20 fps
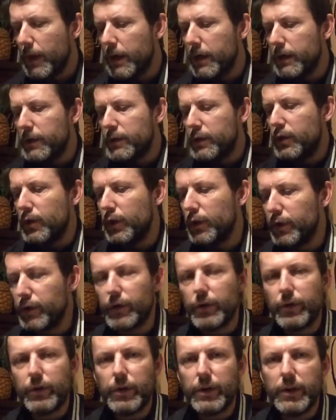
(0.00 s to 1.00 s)
It's
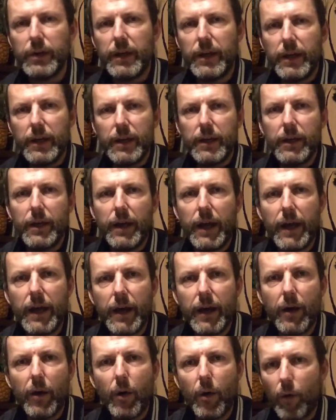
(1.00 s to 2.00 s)
good that you're here
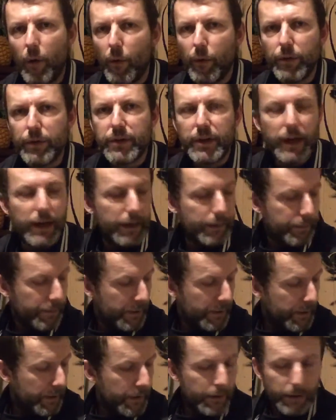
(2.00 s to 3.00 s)
all the same.
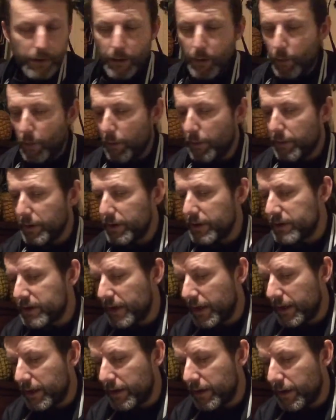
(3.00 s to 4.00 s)
What am I going to
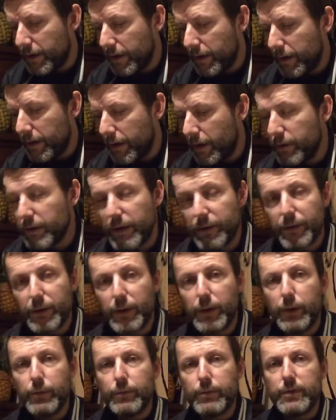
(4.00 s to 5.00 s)
say? The
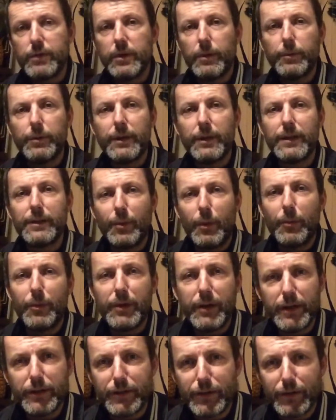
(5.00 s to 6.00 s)
news. So that's what we're
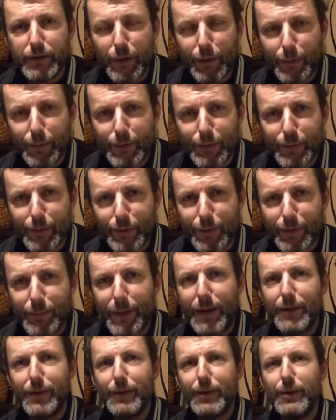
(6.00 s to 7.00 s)
here to do. We talk
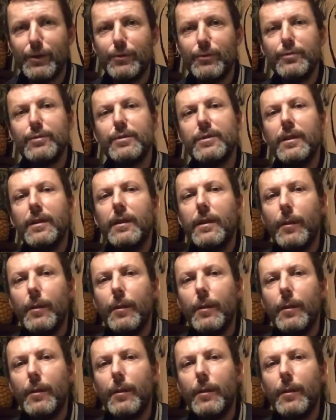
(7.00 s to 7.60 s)
about the news.